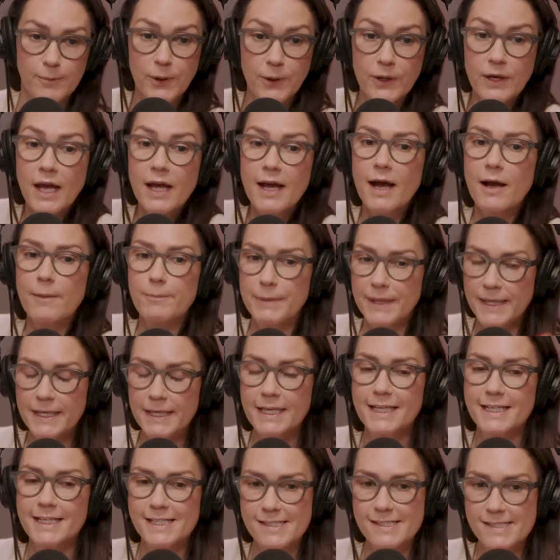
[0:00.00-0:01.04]
But
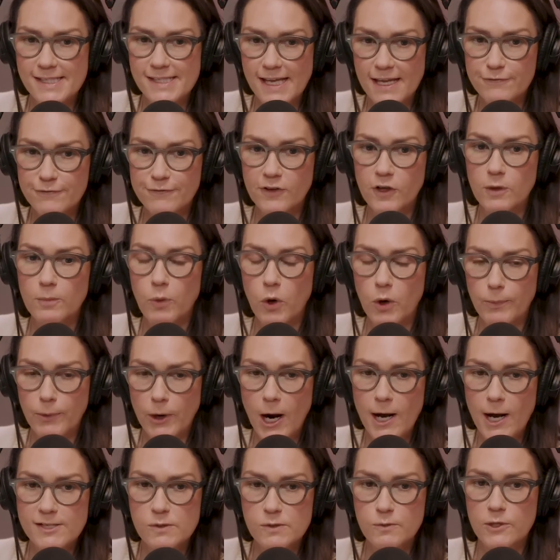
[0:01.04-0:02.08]
being in a safer, more
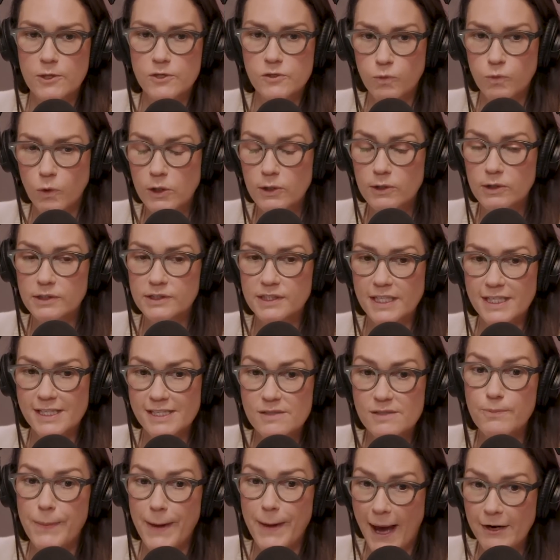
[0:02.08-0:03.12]
prosperous world
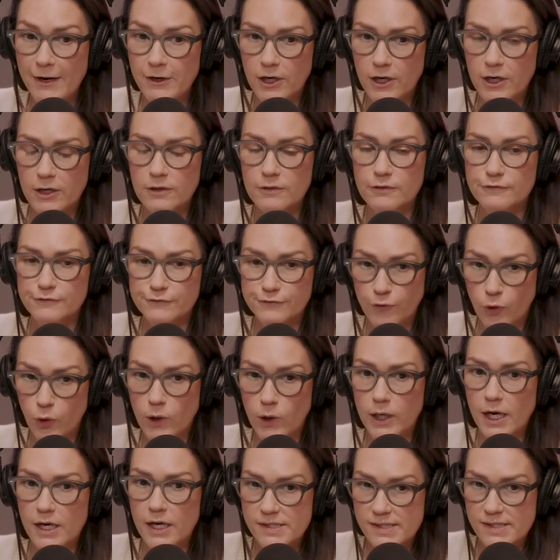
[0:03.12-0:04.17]
is better
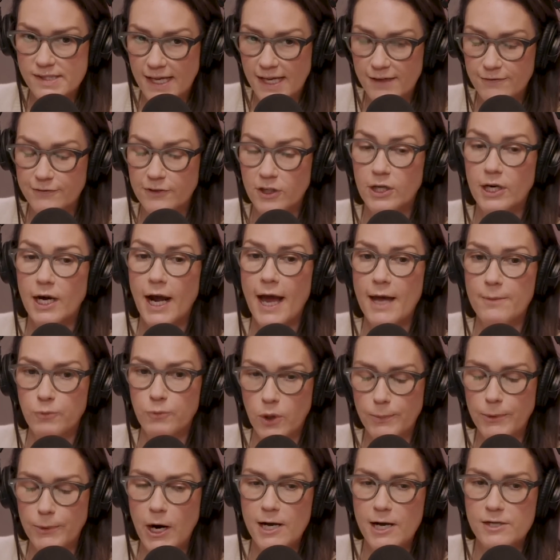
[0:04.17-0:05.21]
for a safer and
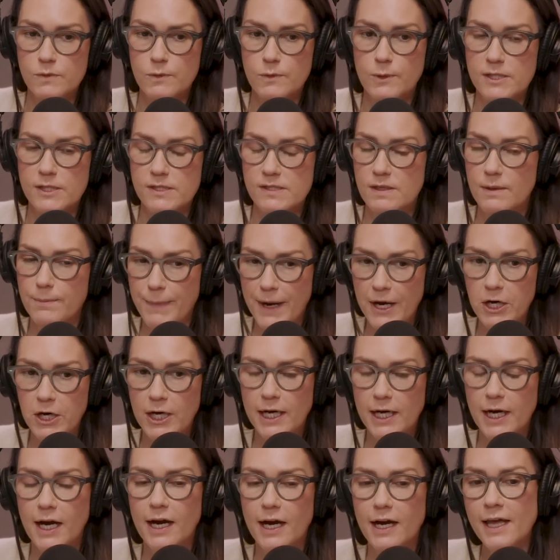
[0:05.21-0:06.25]
more prosperous
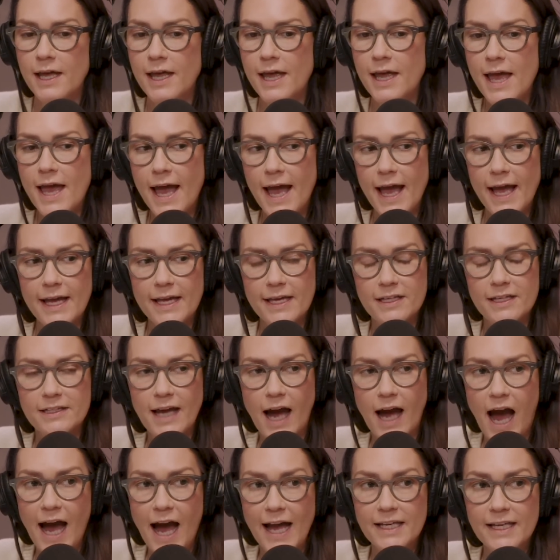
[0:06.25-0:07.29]
America. And
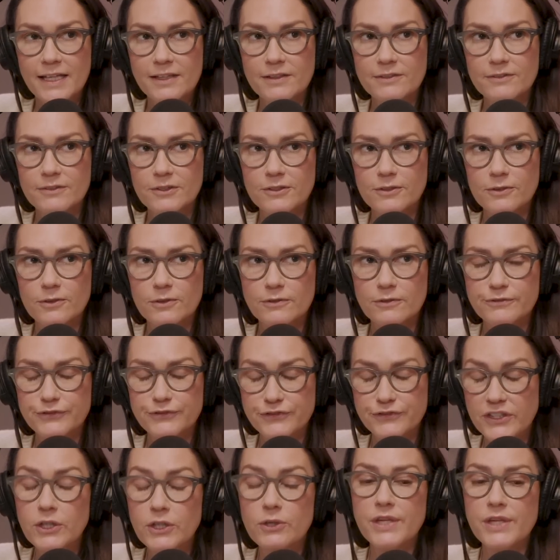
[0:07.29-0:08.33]
I
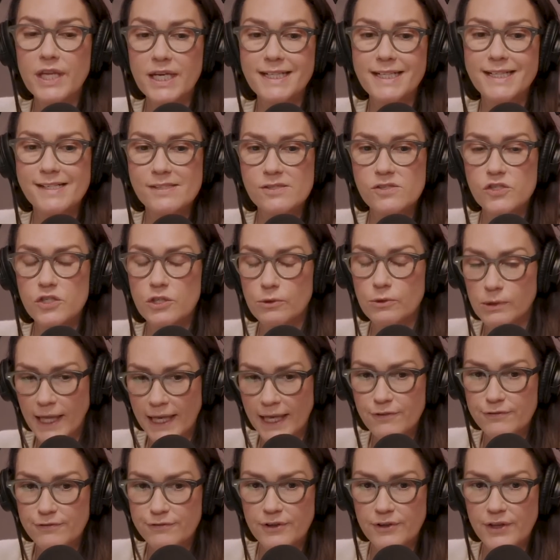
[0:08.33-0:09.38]
fear that it is too
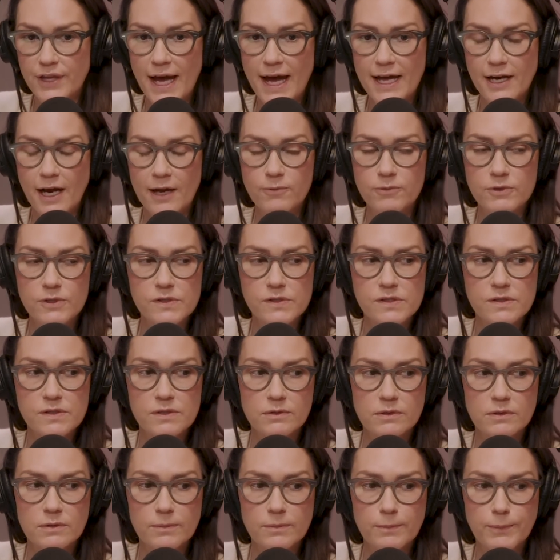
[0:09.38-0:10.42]
late for that. I was
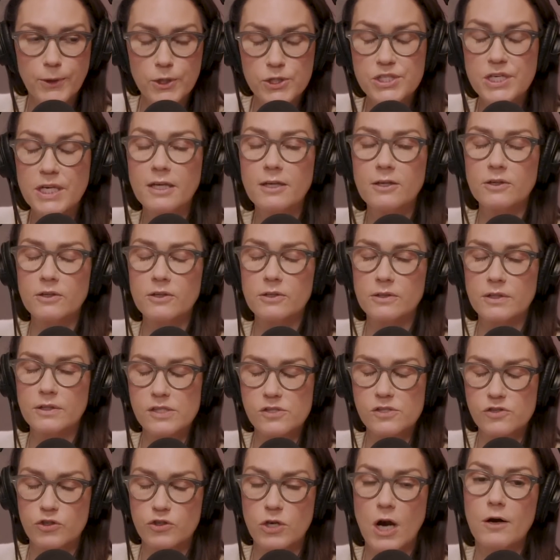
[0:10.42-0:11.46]
particularly
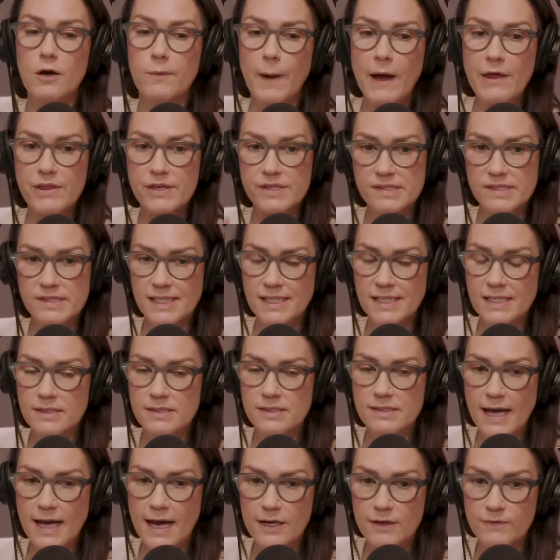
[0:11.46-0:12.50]
struck by the
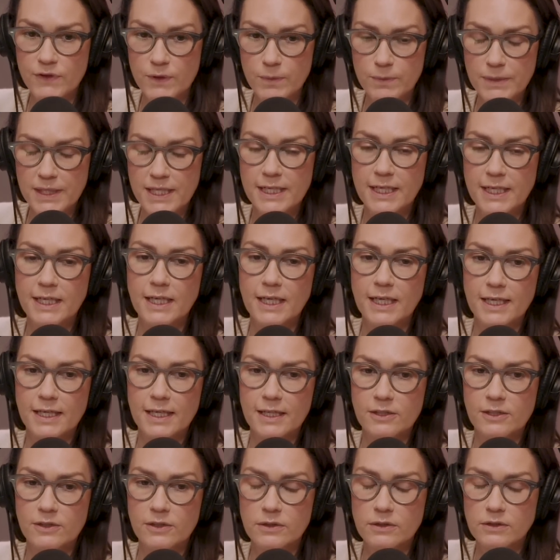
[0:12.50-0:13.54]
scenes out of the meeting
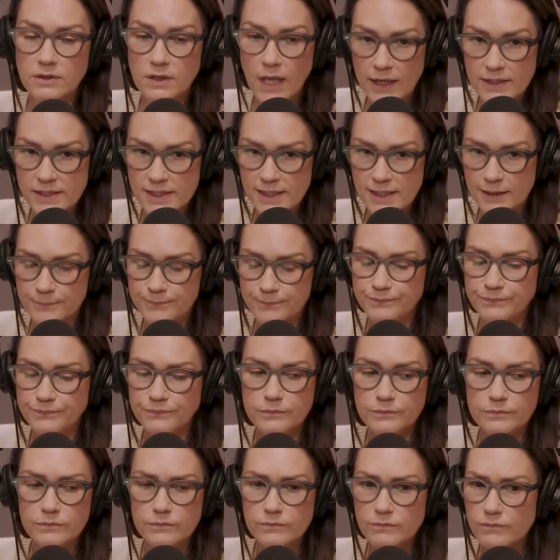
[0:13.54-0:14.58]
in London
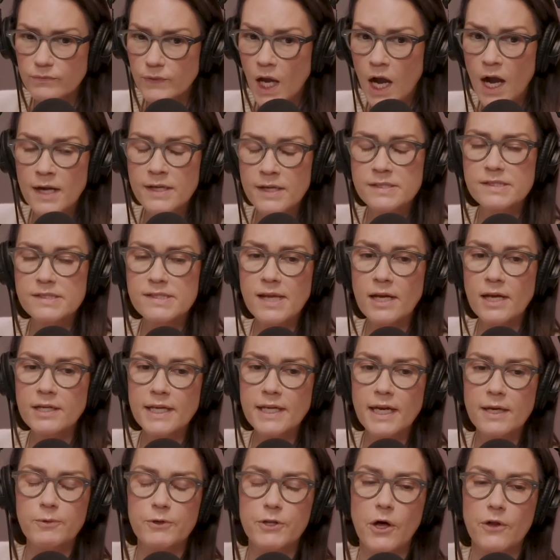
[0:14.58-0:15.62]
on
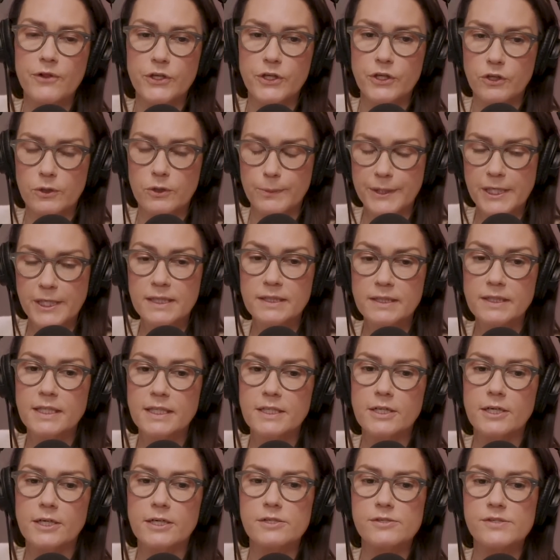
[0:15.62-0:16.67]
Sunday with all the European
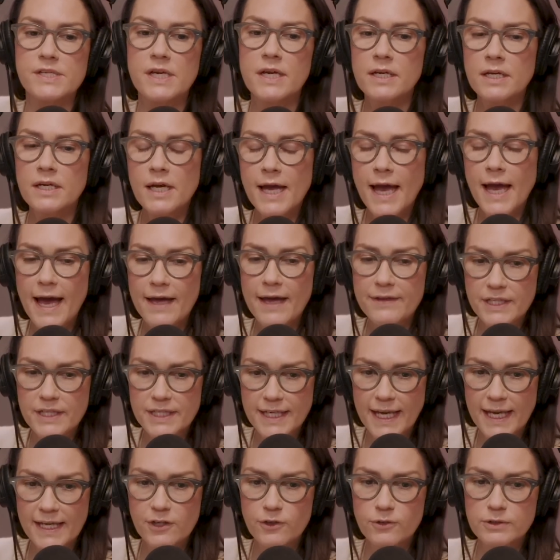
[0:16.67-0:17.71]
leaders and the
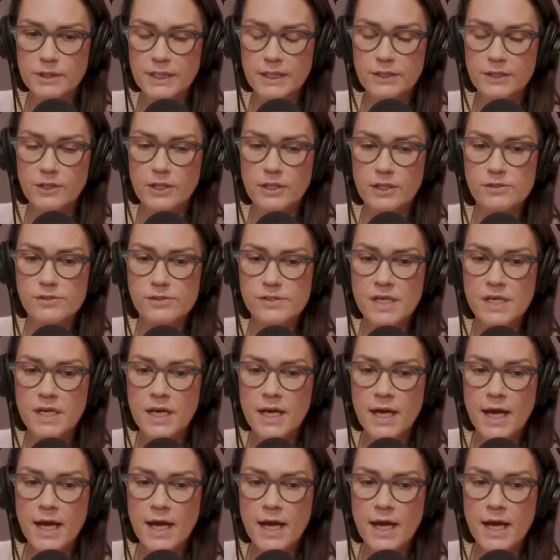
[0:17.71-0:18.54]
NATO leaders.